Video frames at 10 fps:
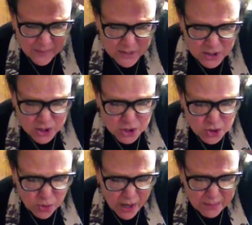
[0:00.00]

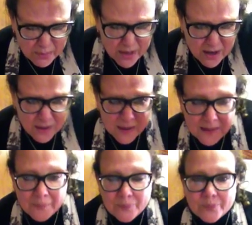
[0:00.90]
stripe there?
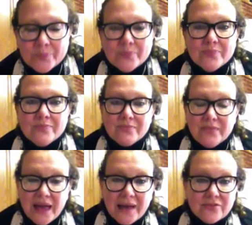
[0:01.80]

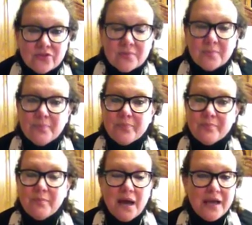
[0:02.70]
That's
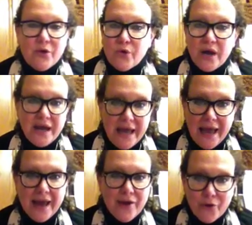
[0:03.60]
my gray
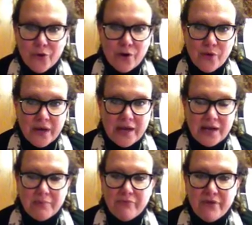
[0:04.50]
hair growing in.
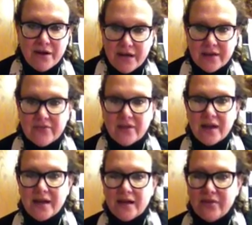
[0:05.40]
I'm very
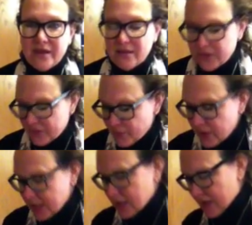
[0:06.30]
excited. I think it looks
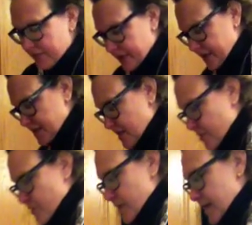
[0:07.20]
really lovely.
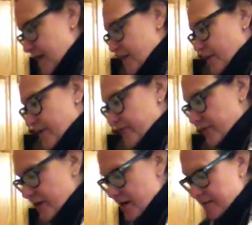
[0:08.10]
So, anyways,
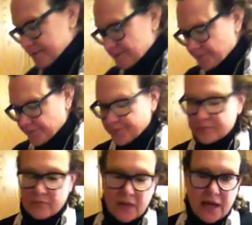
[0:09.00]
I
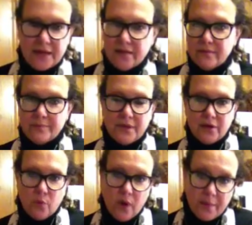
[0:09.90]
didn't,
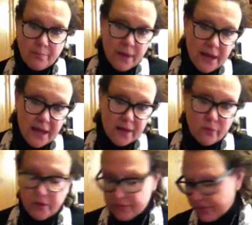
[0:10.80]
wipe my head
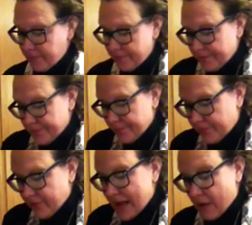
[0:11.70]
with
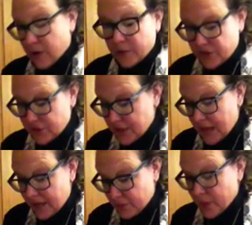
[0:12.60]
flour, which
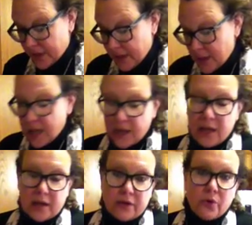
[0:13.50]
is what
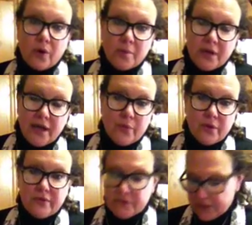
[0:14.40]
normally I
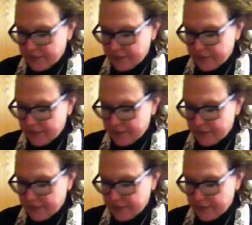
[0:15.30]
would have done,